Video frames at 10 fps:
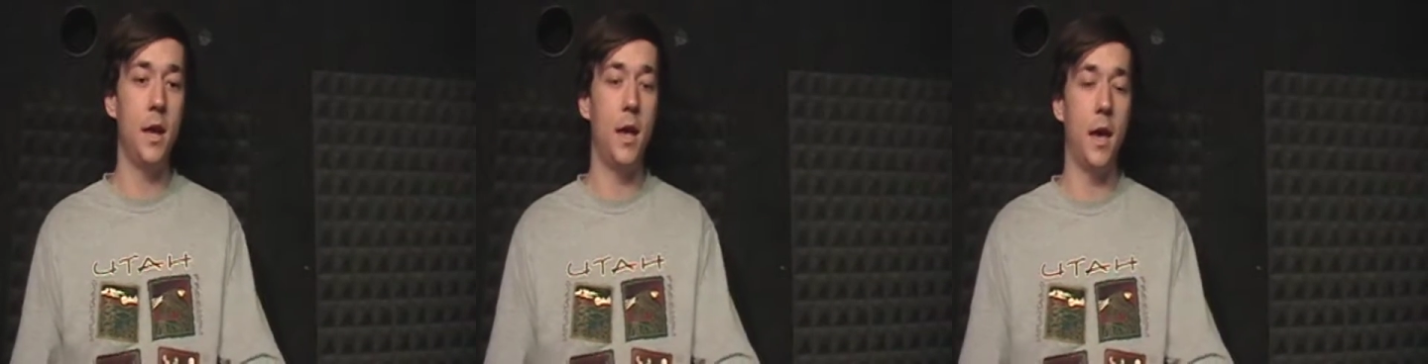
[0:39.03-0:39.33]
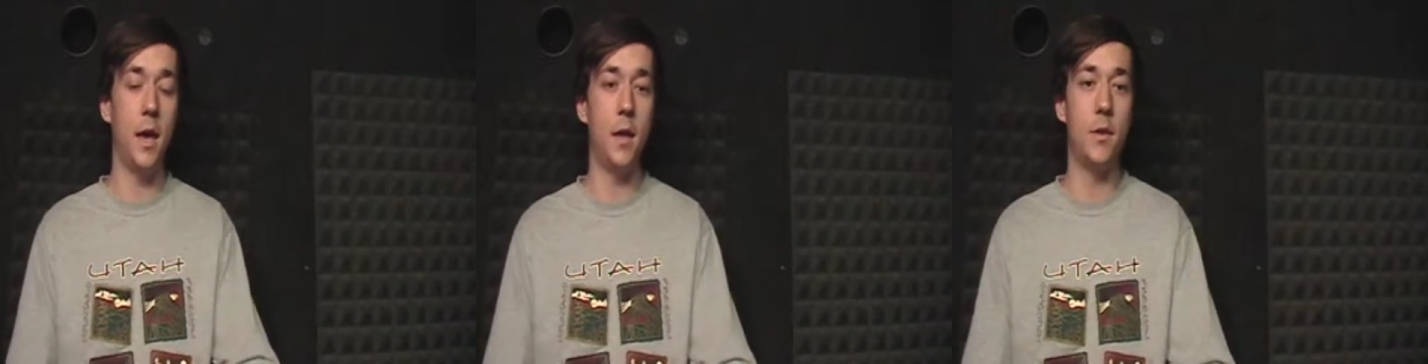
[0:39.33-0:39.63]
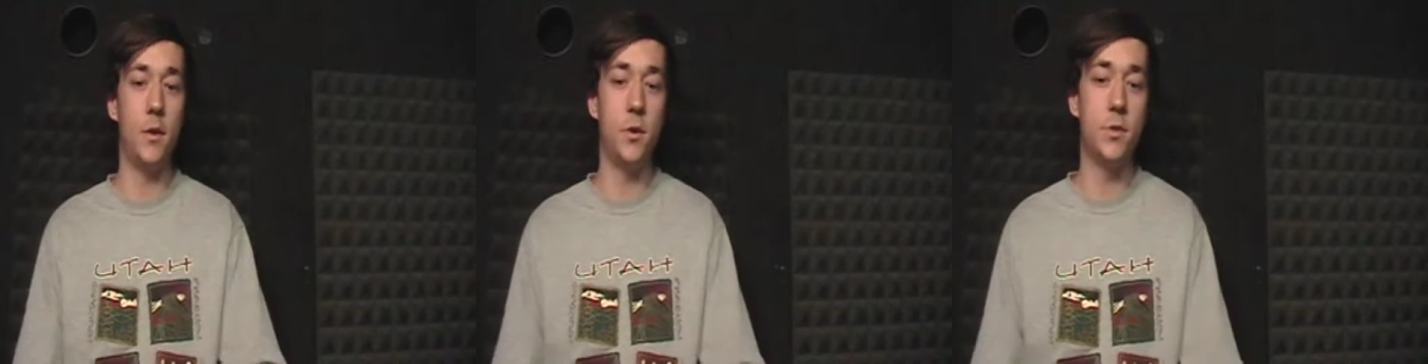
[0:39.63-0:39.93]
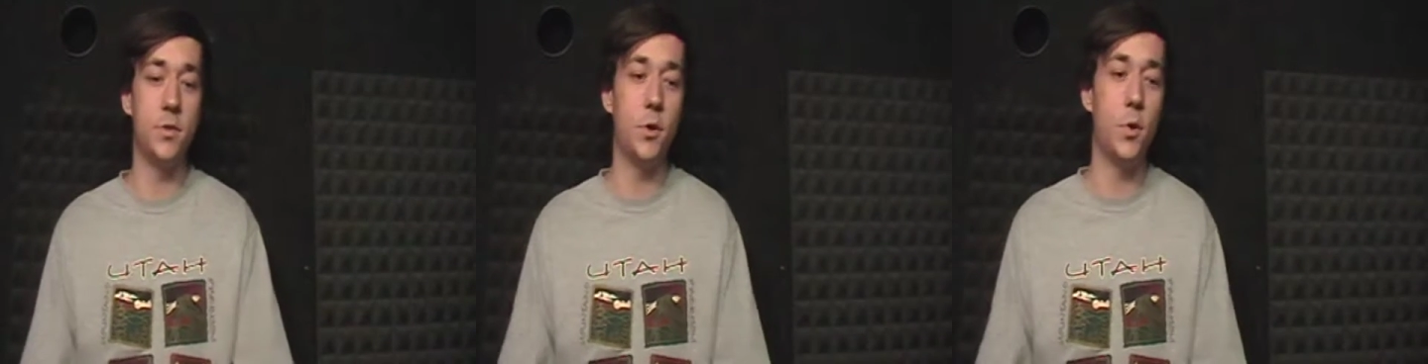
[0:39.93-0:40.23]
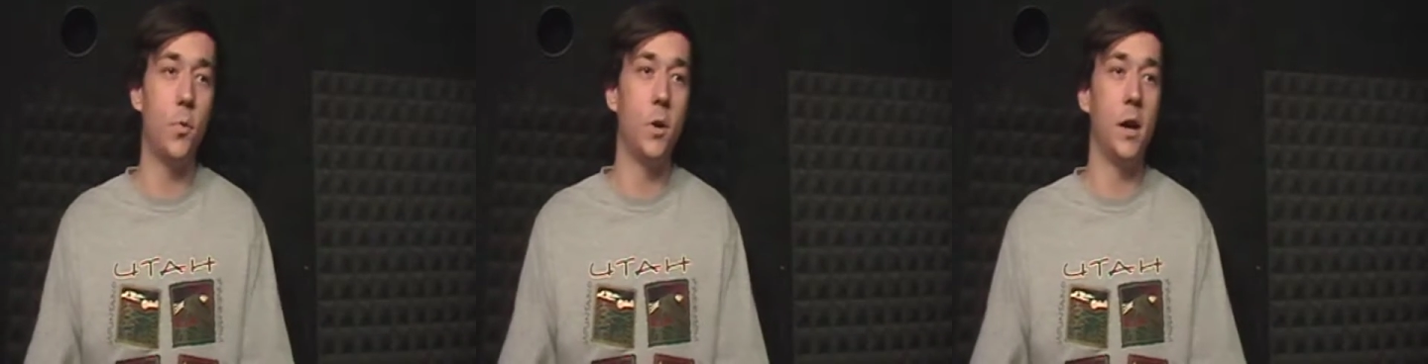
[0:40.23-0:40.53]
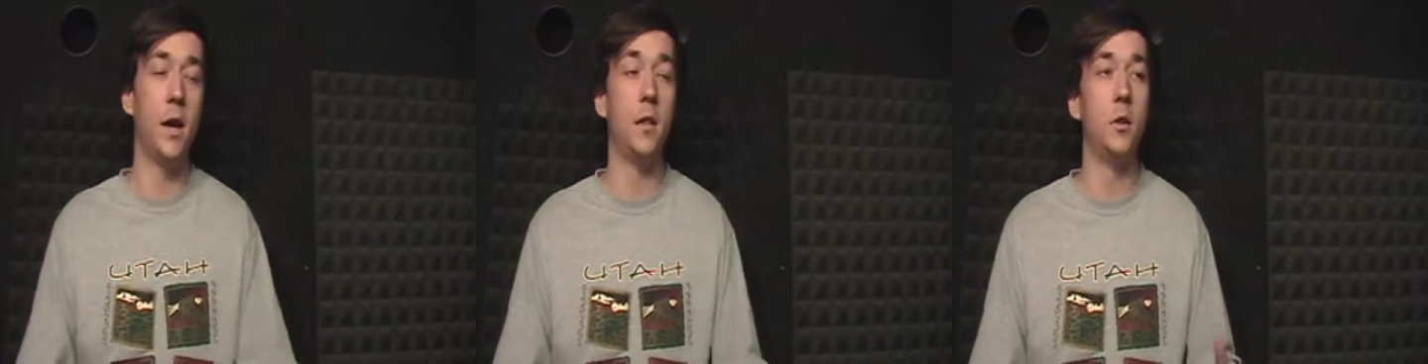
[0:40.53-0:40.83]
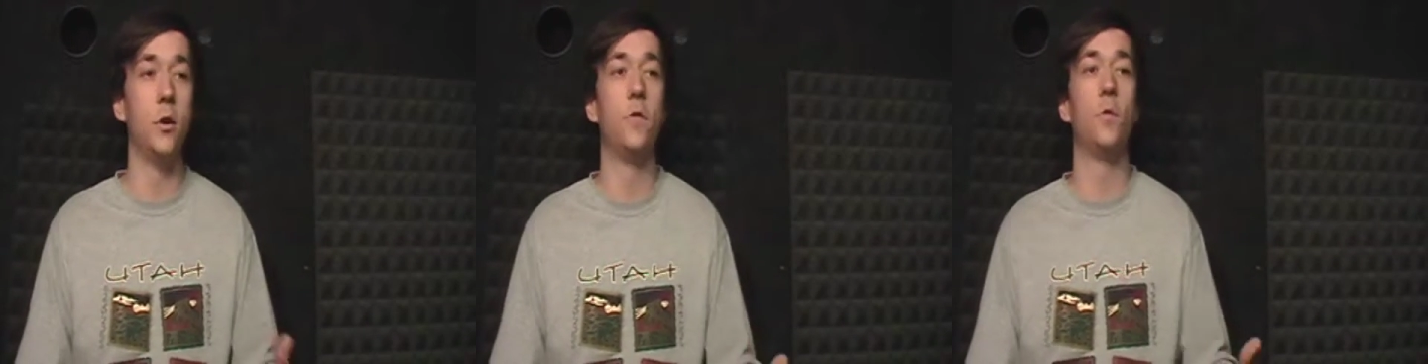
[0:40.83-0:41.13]
and also what I
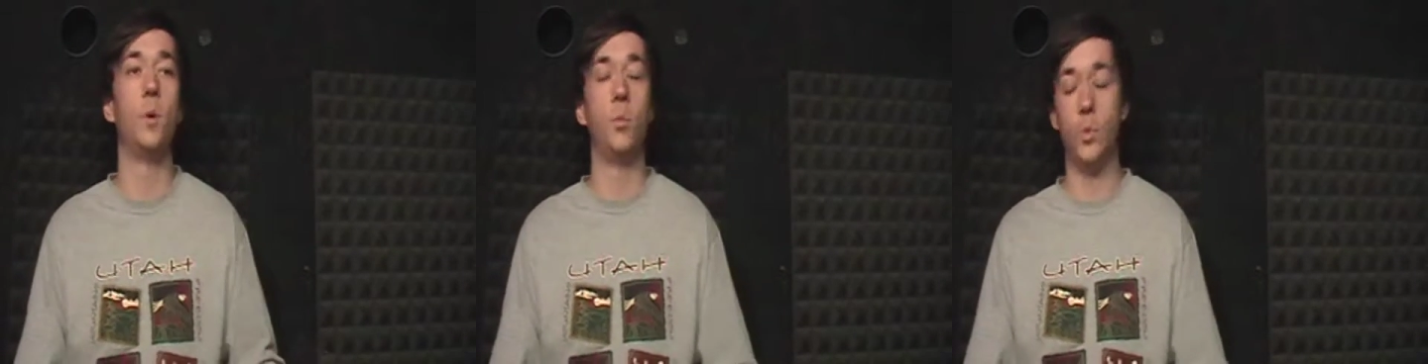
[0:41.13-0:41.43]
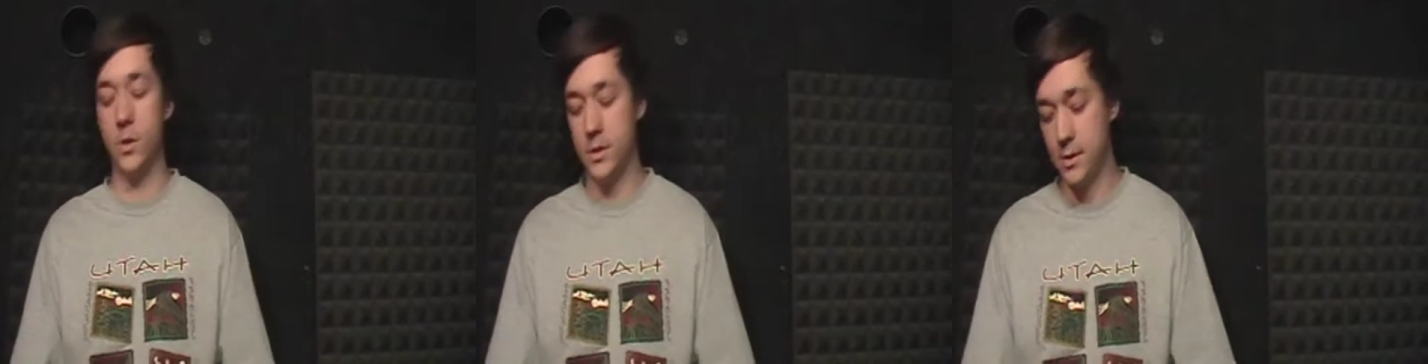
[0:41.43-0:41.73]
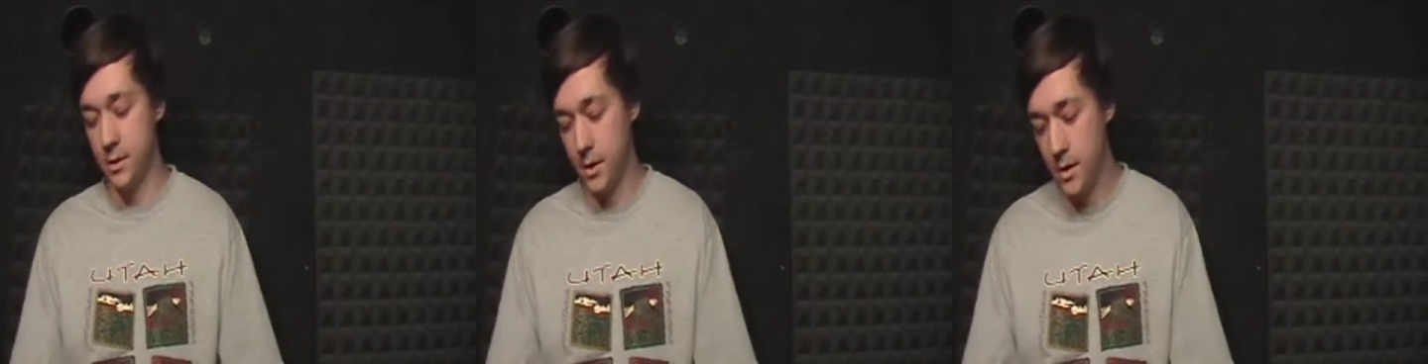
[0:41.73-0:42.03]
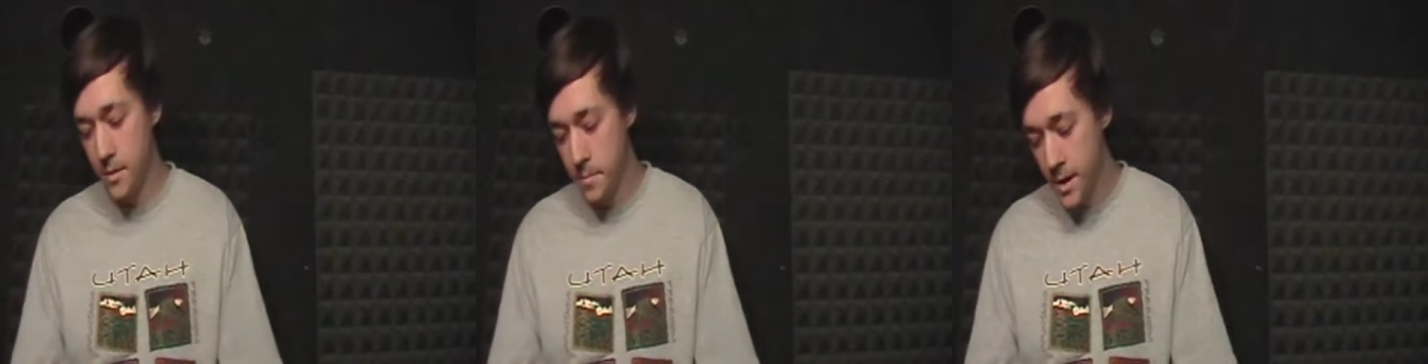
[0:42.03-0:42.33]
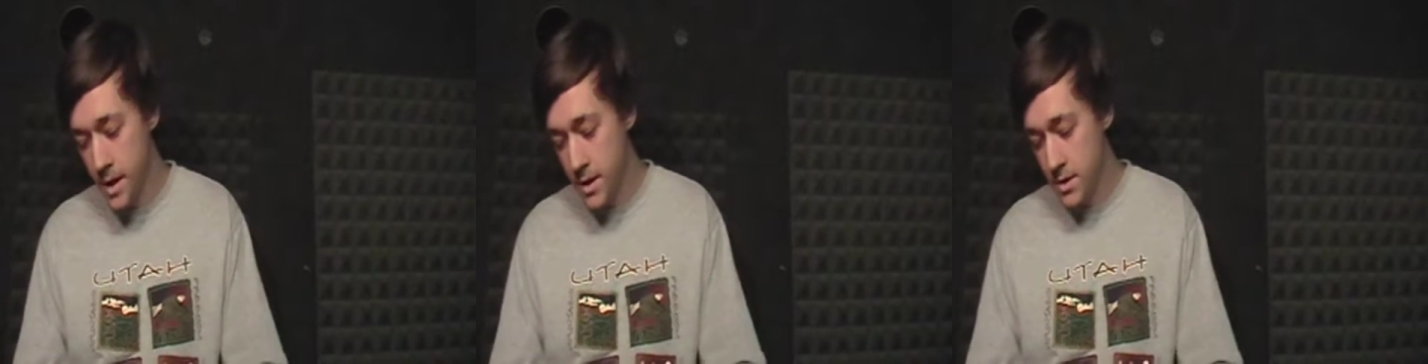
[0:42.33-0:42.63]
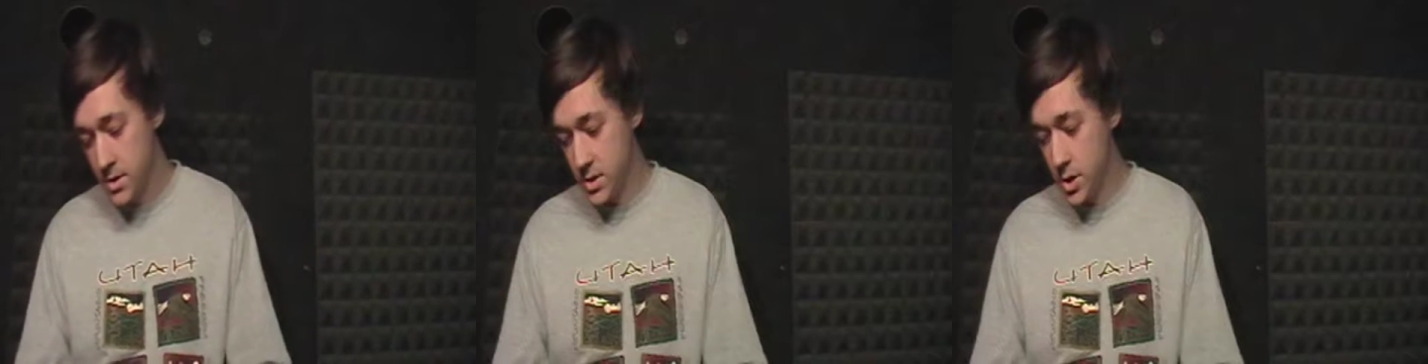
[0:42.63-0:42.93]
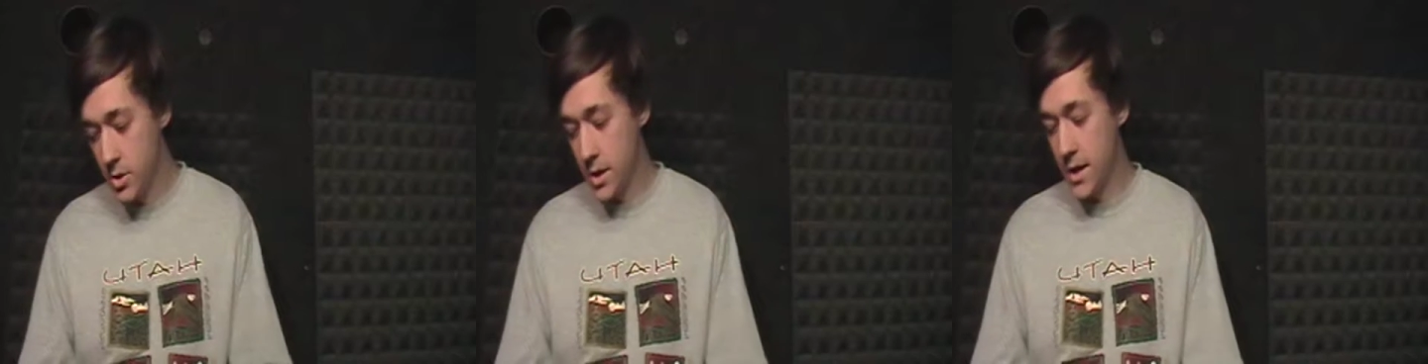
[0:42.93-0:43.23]
learned from it personally.
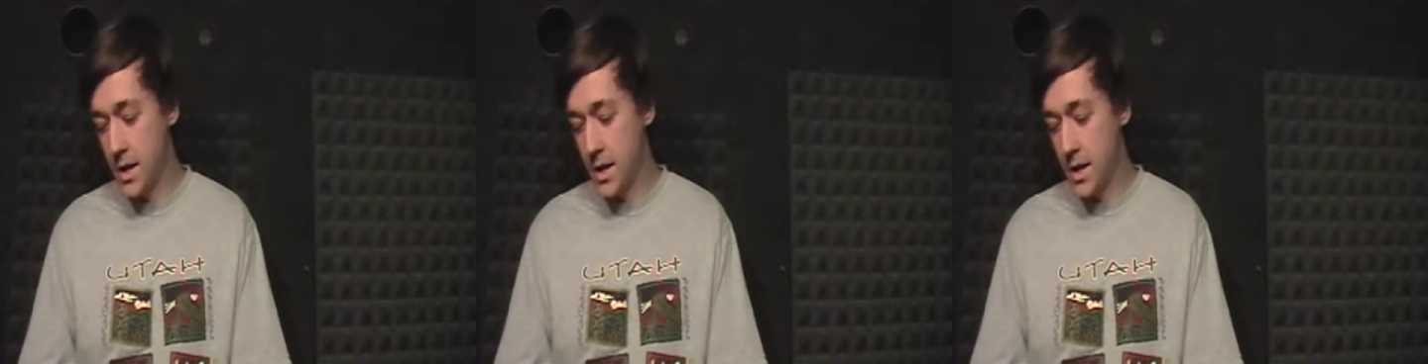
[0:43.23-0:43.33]
So